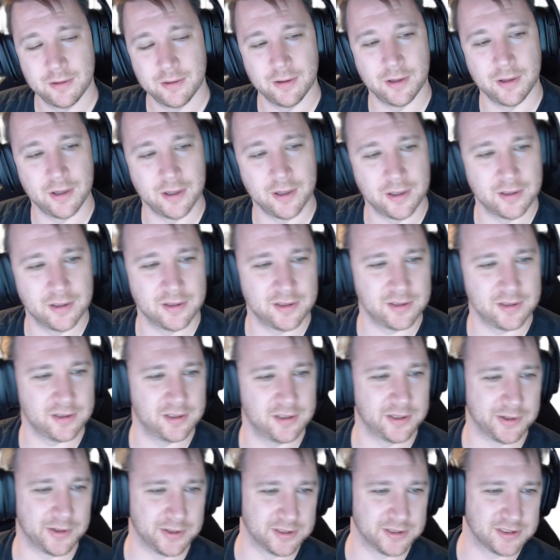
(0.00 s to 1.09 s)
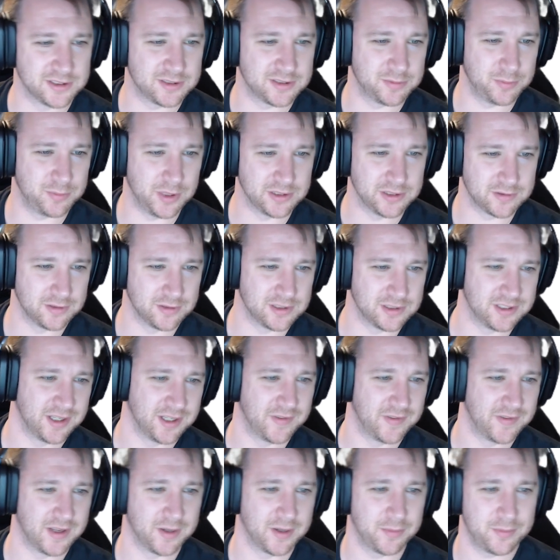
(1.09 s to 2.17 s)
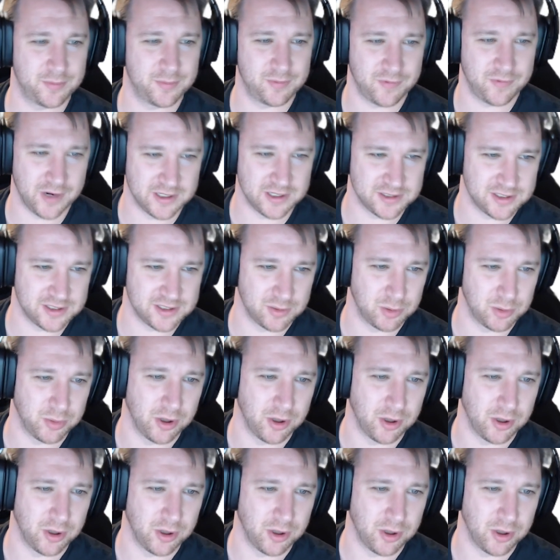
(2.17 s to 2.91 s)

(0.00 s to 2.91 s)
and it is basically saying that Francis W.